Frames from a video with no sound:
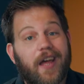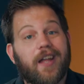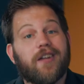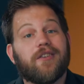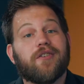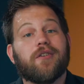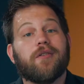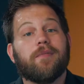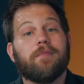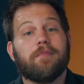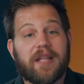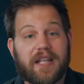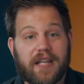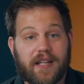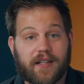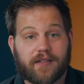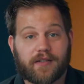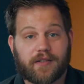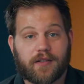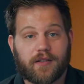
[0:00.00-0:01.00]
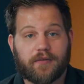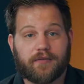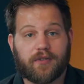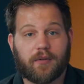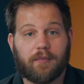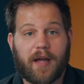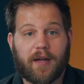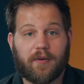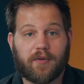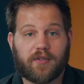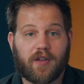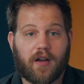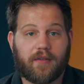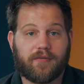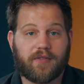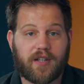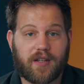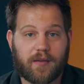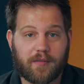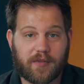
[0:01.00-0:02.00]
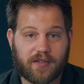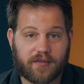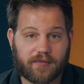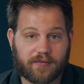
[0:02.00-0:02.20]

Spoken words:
Enter Meetings from Microsoft Teams.